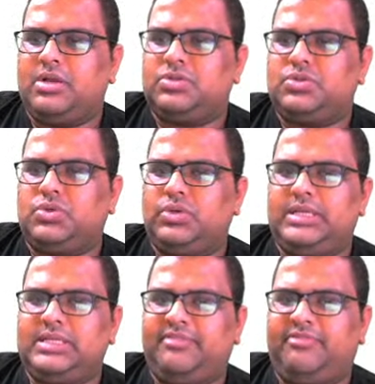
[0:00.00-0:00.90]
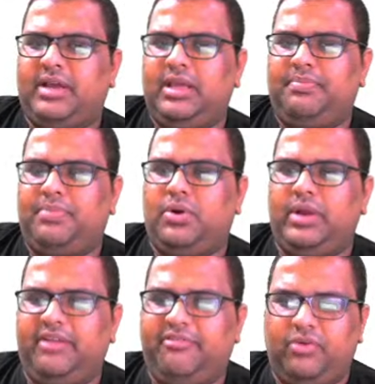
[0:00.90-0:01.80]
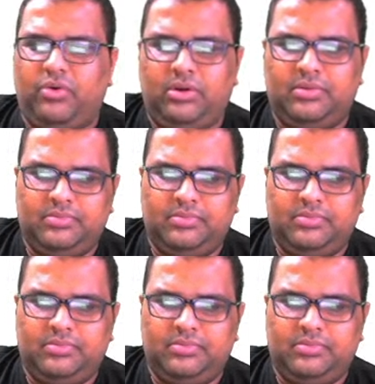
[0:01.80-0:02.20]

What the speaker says: So is it 5.4?